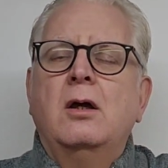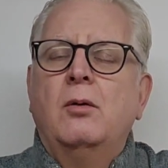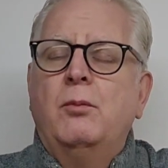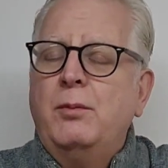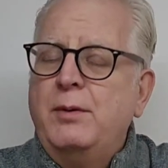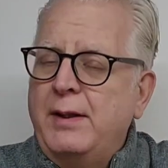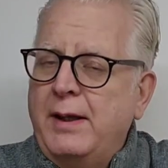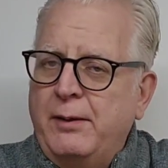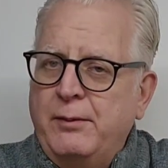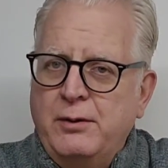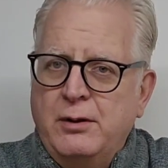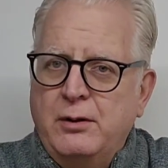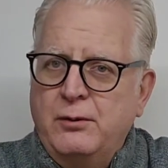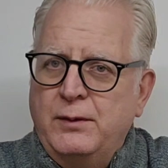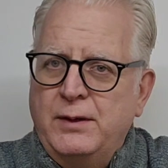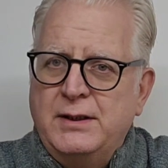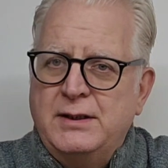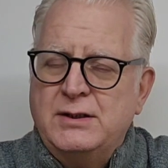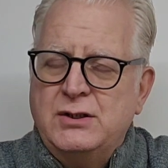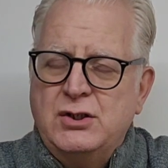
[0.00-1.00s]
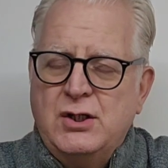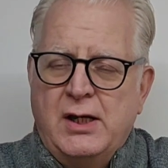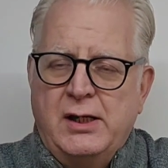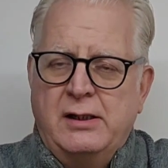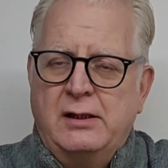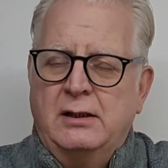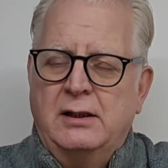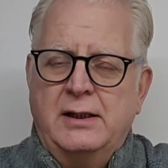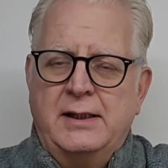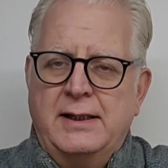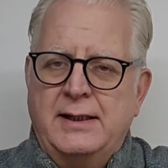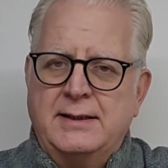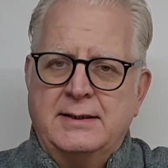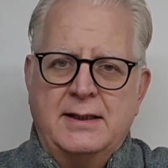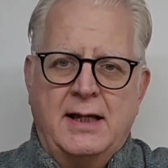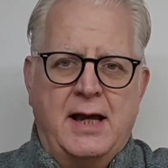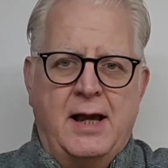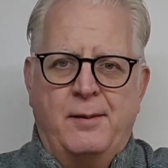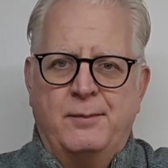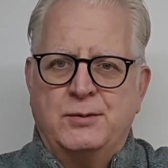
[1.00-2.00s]
Without you, this channel
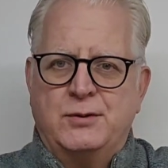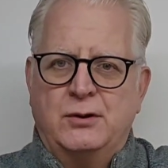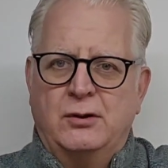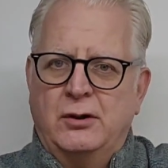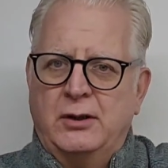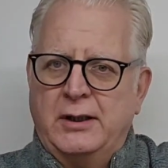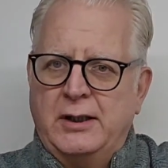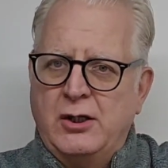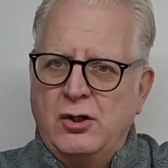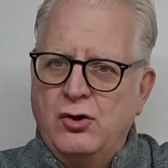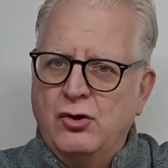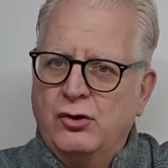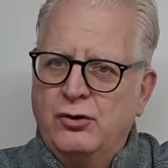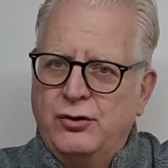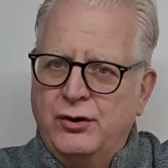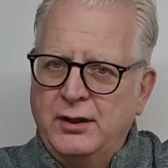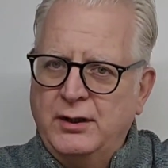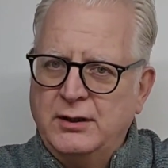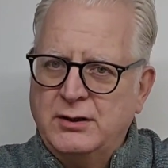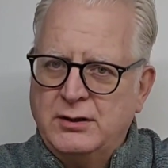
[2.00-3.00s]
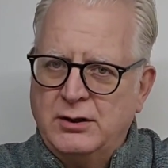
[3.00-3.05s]
is absolutely nothing.